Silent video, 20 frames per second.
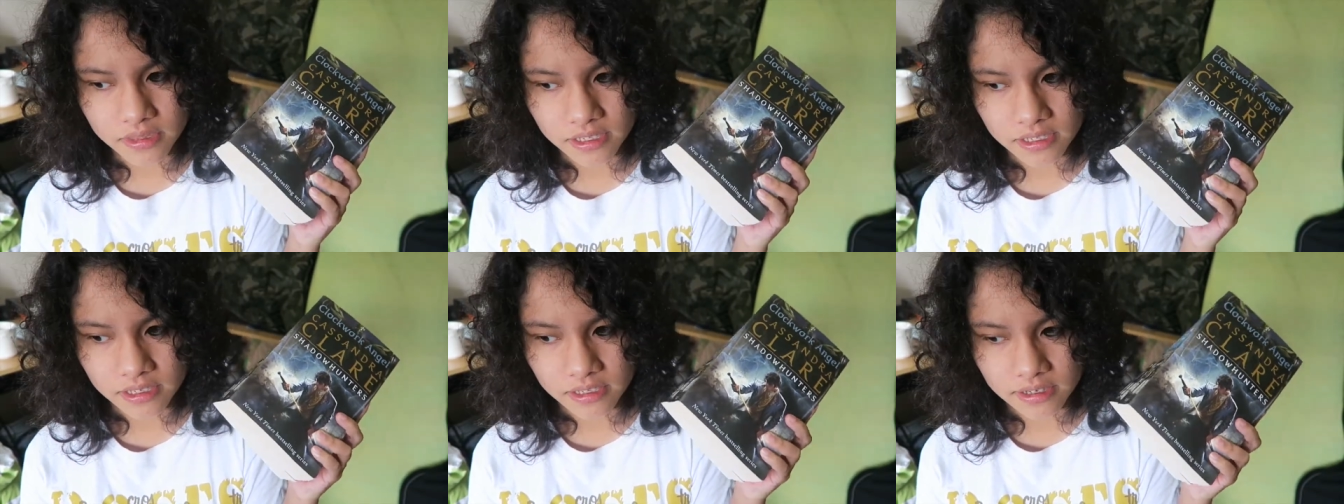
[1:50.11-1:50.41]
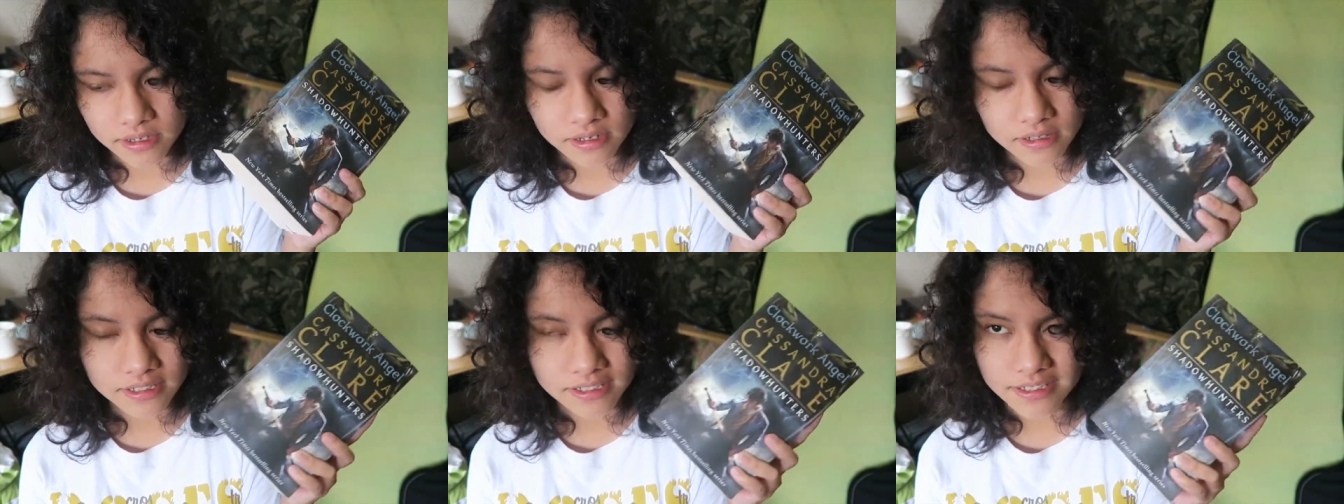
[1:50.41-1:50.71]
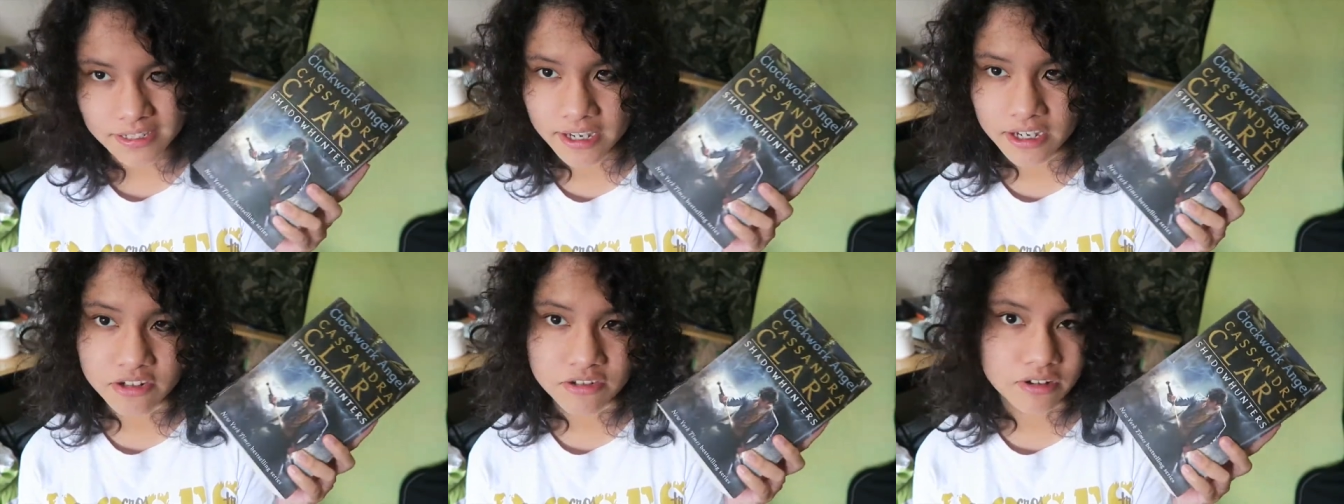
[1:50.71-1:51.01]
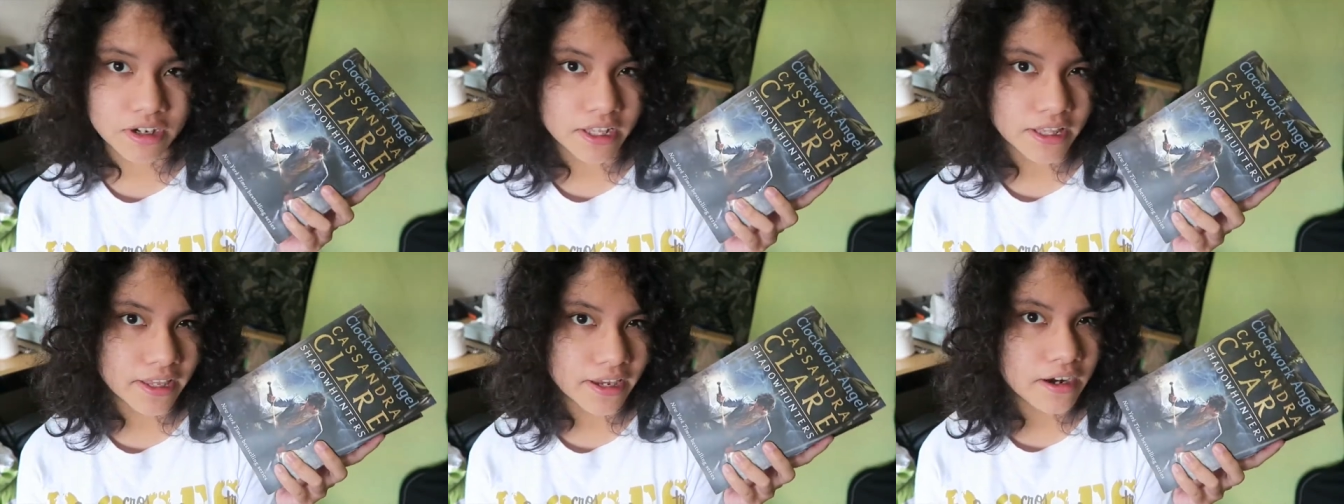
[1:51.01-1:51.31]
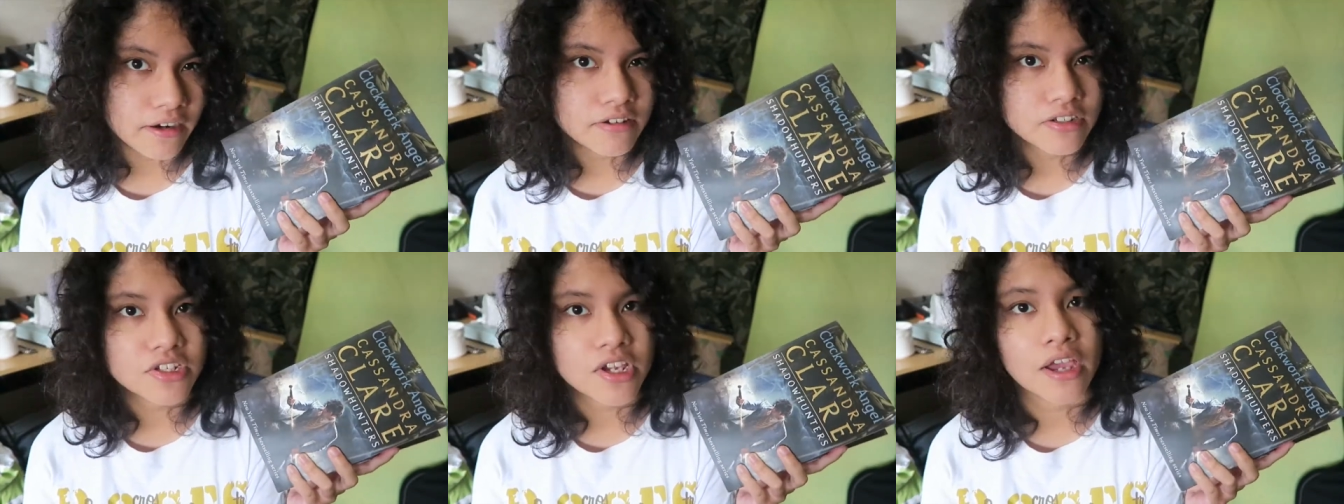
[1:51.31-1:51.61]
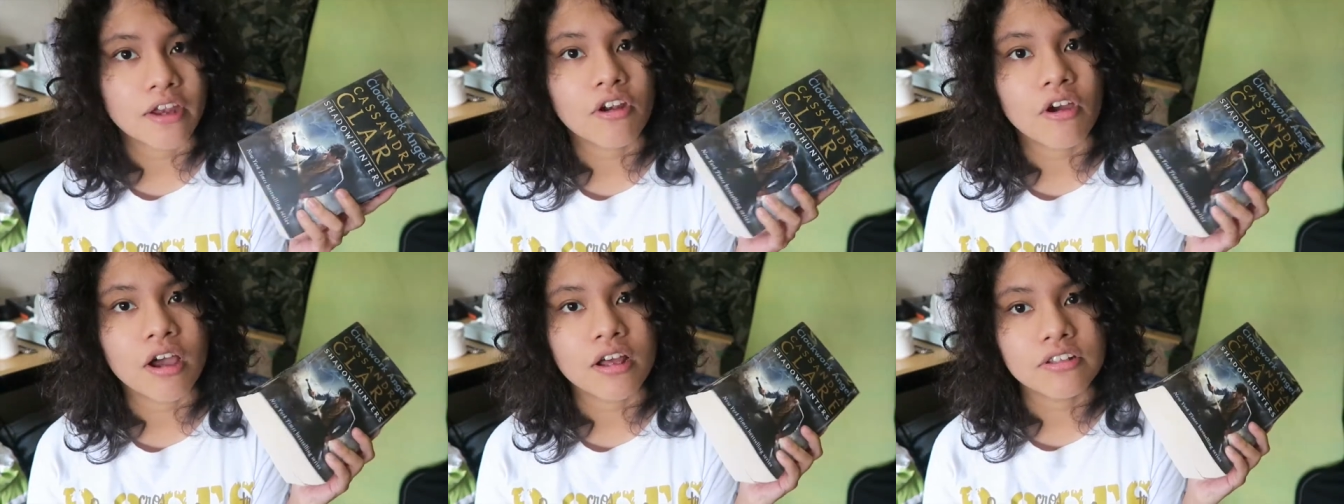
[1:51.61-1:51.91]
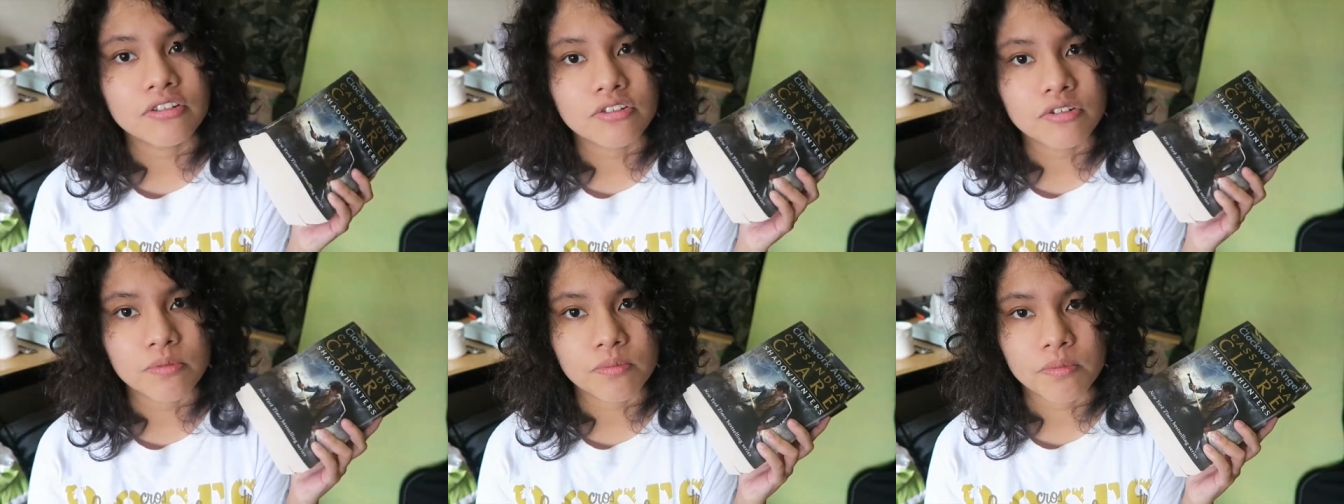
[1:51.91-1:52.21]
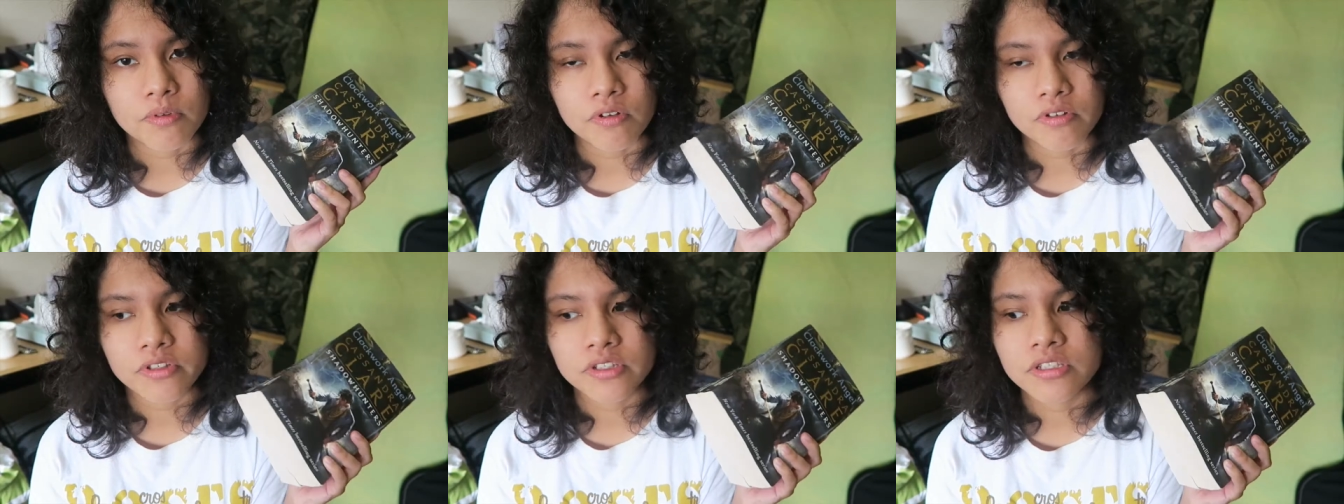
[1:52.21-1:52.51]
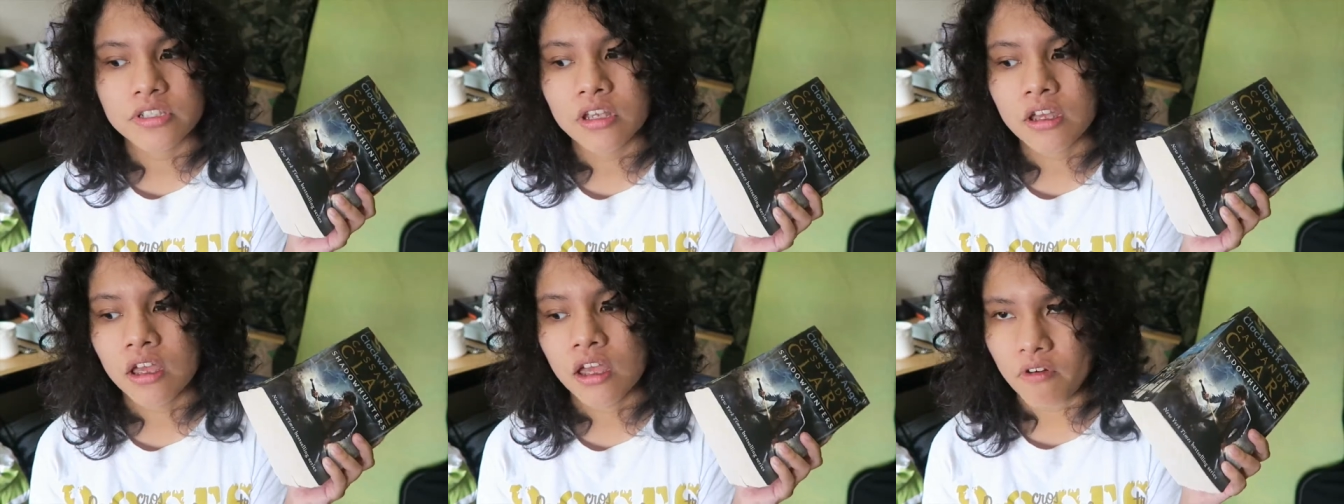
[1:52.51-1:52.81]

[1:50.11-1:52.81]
the Cassandra Clare Shadowhunter books